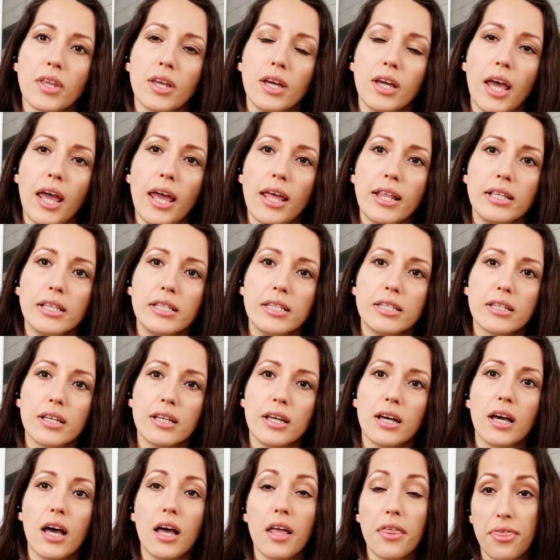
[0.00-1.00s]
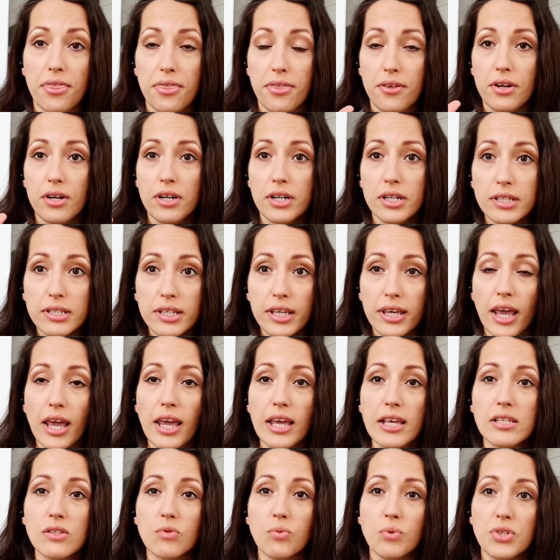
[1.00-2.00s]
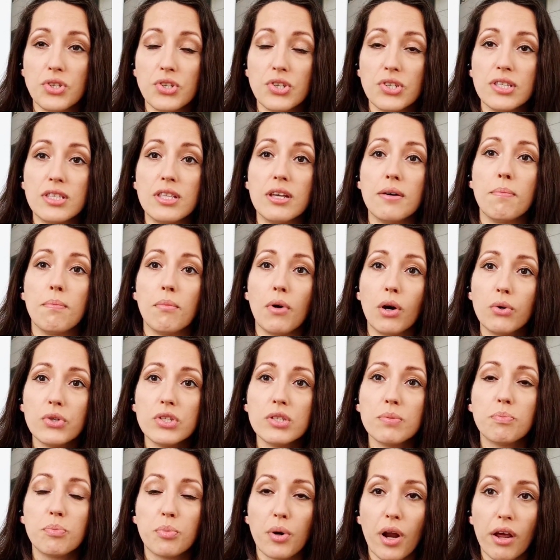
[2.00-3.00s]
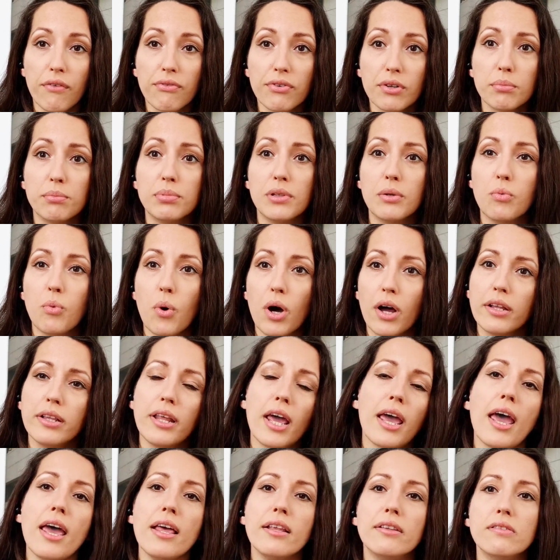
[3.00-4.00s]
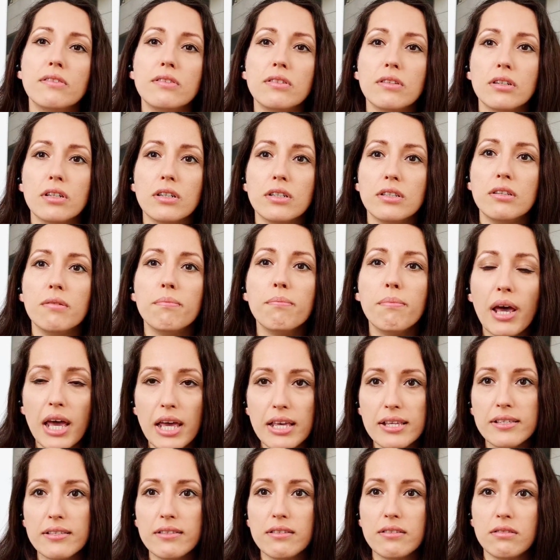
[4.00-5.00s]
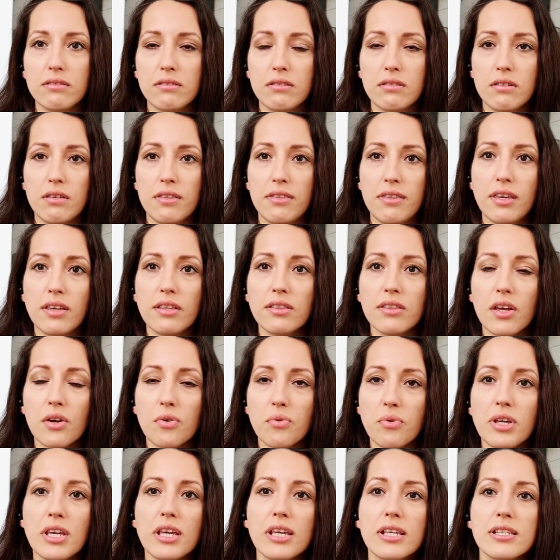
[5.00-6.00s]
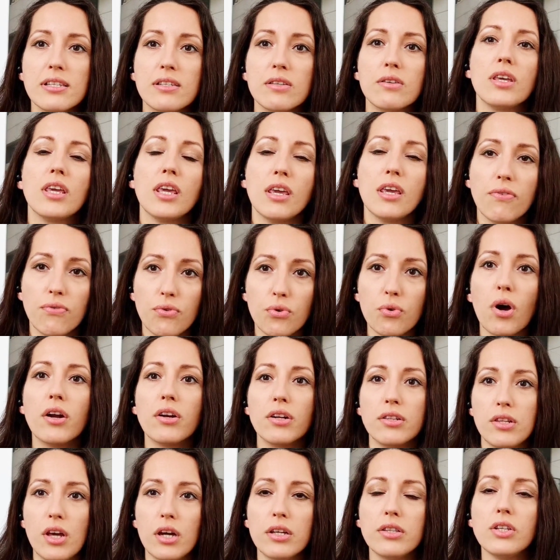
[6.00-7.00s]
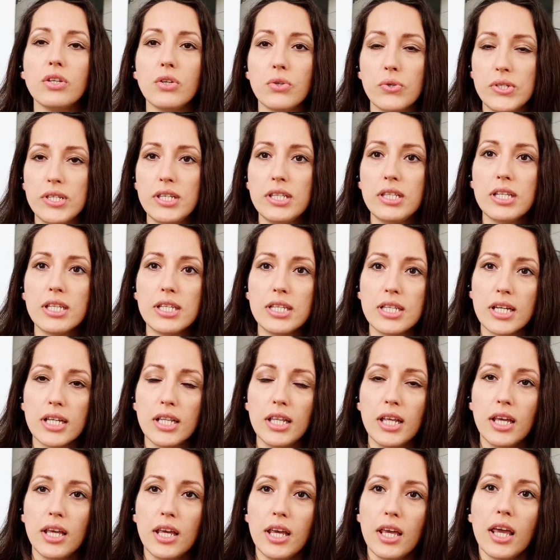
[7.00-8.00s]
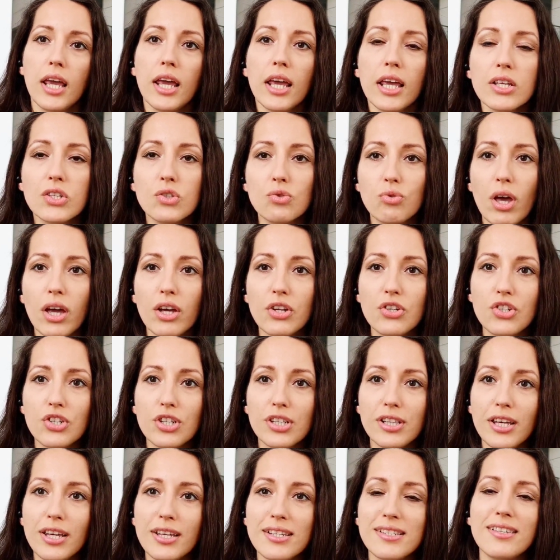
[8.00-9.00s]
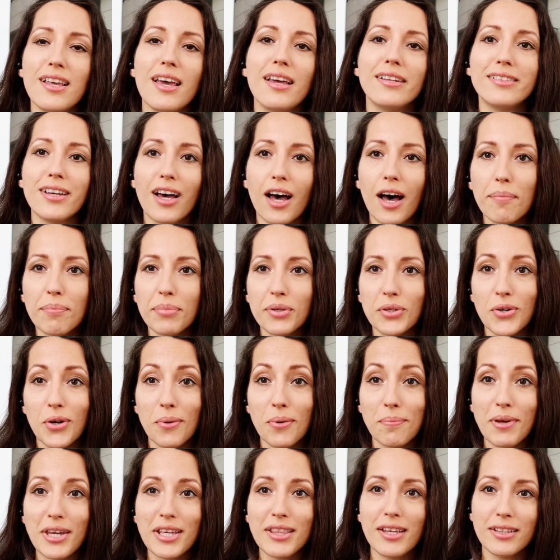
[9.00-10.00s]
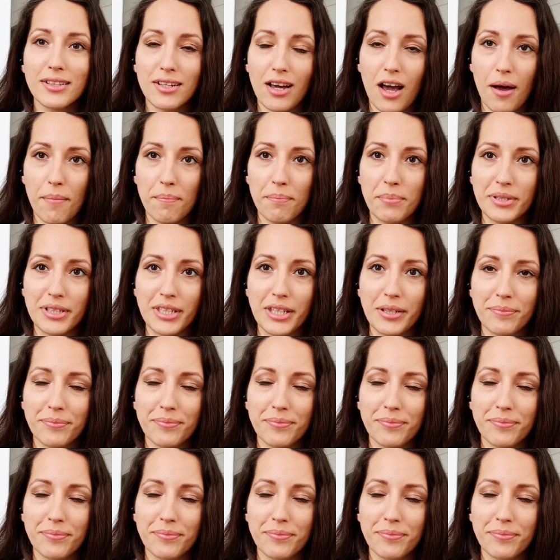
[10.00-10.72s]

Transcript: And a third case, which is the most preferable one and the best thing there is if you are a non-EU citizen, is to actually set up a Romanian company.